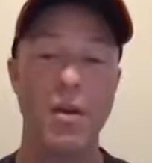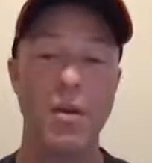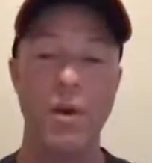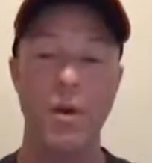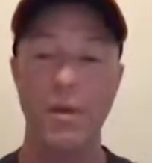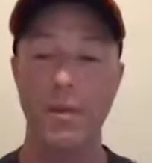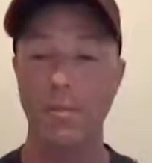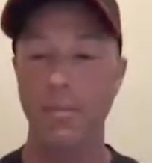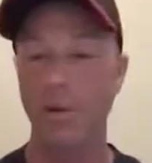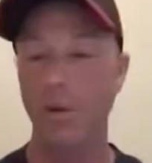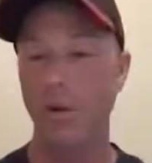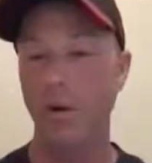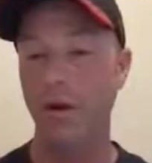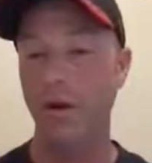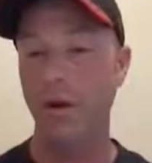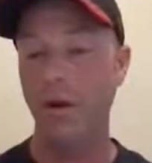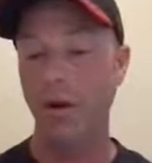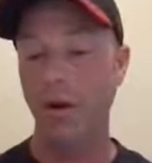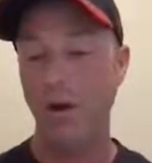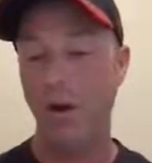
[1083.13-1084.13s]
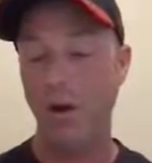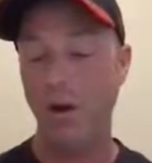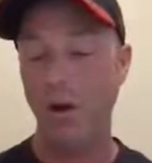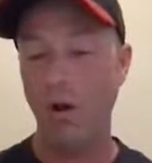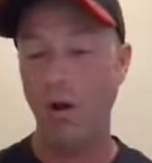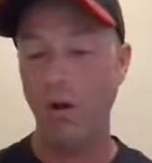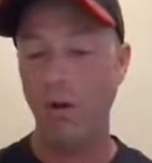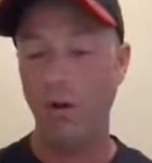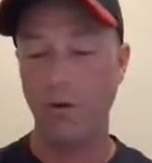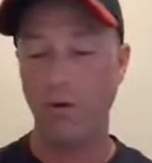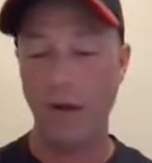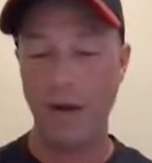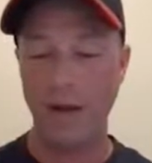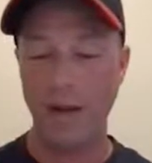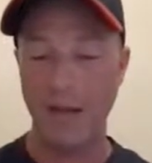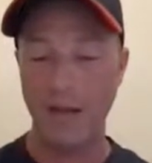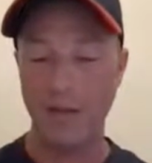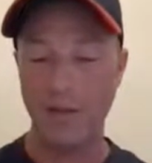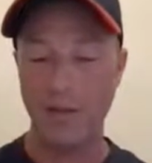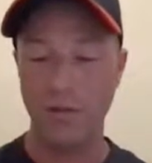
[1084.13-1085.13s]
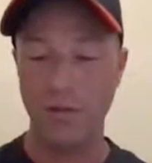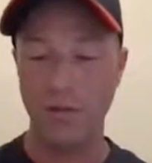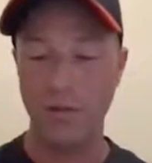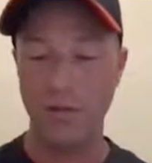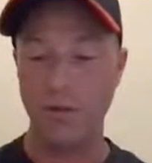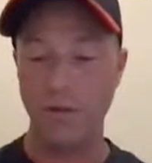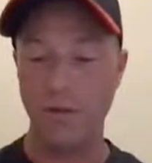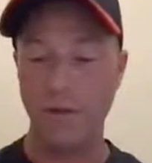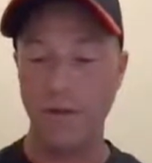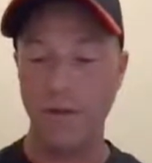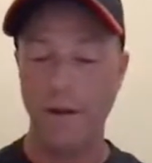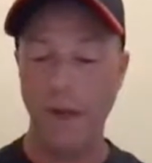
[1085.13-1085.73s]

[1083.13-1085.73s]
on the board. All great answers.